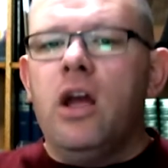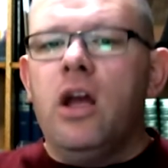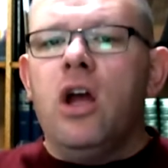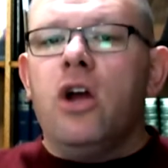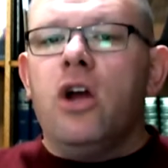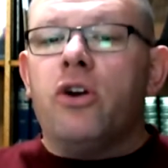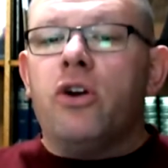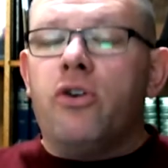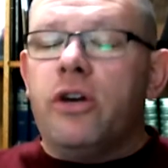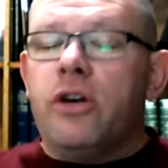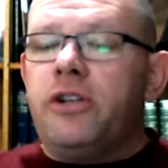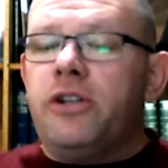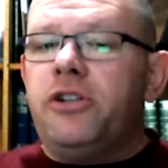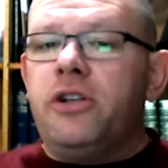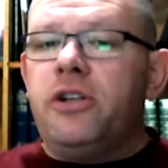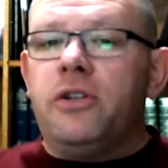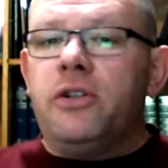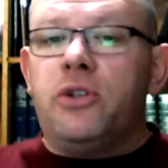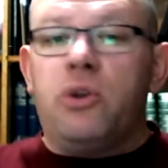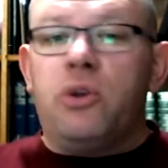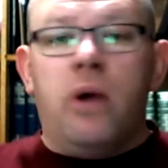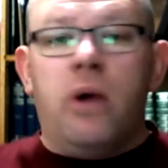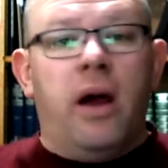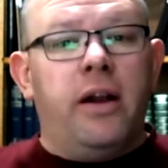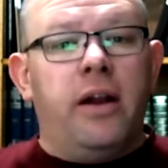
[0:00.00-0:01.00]
Christians
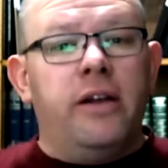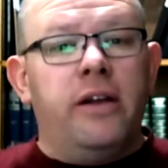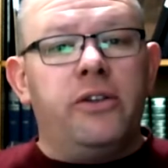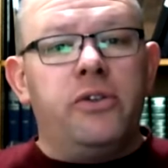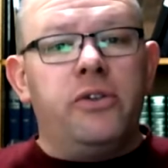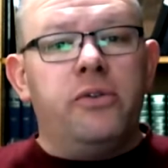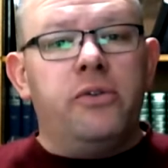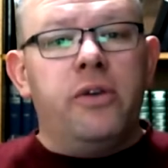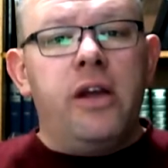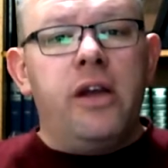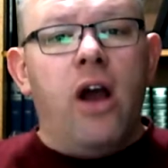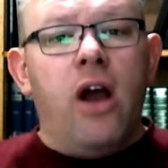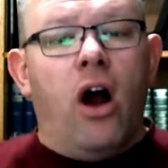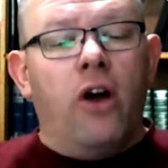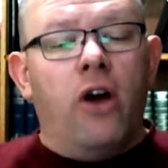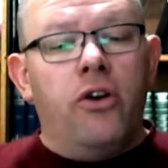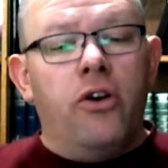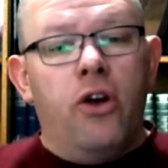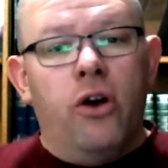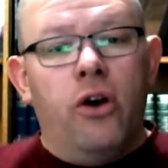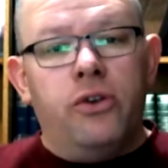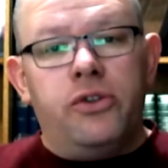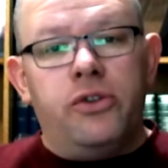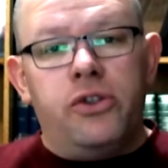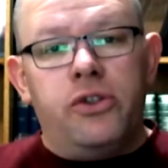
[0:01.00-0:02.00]
throughout history are
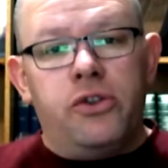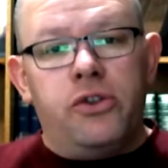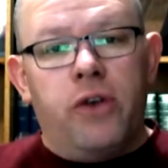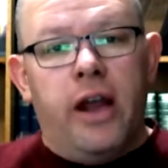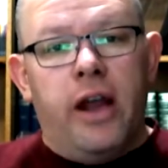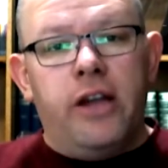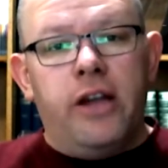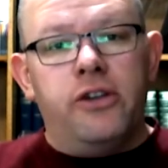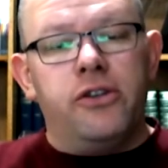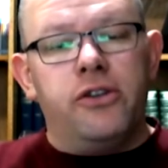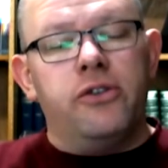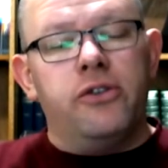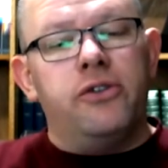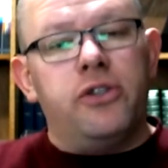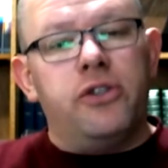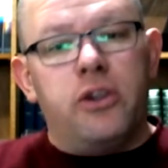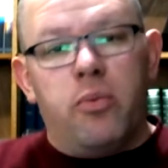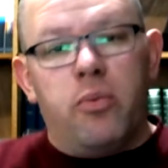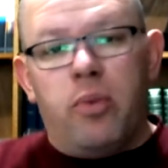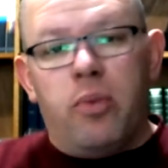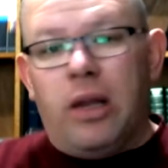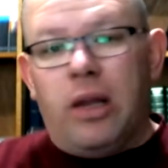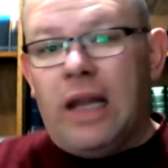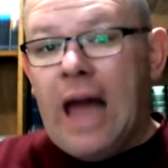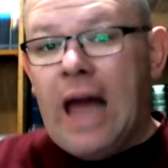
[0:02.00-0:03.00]
no strangers to
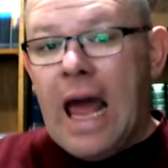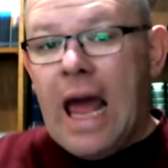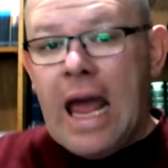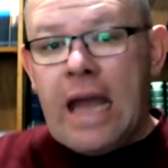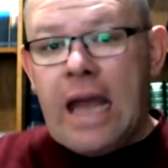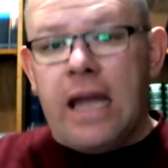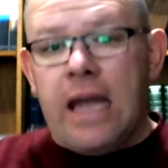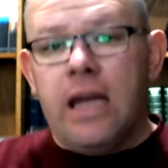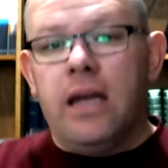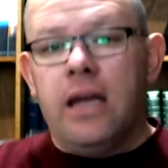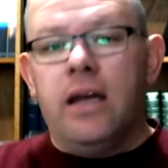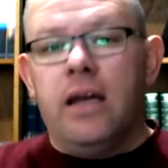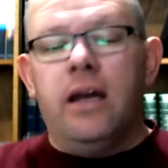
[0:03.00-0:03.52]
plague.